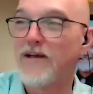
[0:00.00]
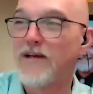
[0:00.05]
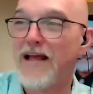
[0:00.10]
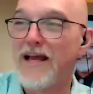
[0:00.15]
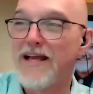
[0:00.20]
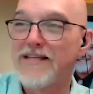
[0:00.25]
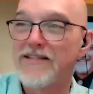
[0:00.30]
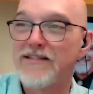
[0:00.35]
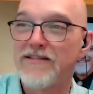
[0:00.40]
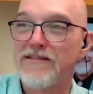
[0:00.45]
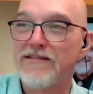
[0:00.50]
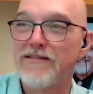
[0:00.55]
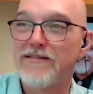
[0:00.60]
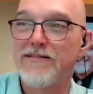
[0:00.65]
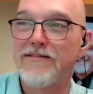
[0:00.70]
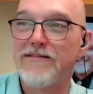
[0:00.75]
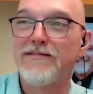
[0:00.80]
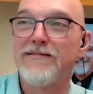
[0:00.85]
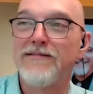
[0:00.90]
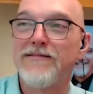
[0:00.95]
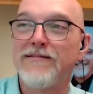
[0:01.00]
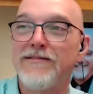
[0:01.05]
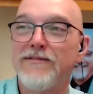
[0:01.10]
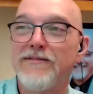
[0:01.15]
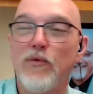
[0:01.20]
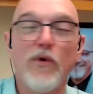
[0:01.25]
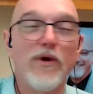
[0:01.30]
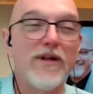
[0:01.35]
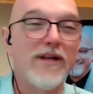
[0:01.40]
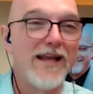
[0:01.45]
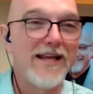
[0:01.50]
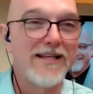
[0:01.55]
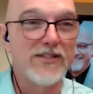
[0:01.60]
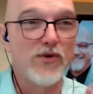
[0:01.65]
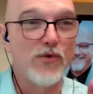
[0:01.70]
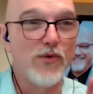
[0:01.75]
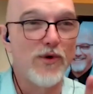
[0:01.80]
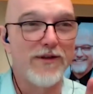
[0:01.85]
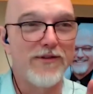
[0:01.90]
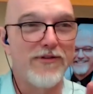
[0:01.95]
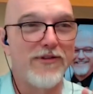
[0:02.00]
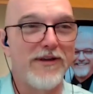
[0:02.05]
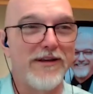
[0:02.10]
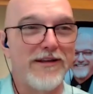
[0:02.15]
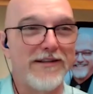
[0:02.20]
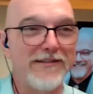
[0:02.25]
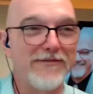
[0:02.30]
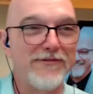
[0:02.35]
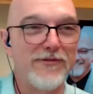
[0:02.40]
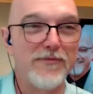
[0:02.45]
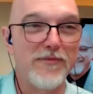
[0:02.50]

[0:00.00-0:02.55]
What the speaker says: One last quick thing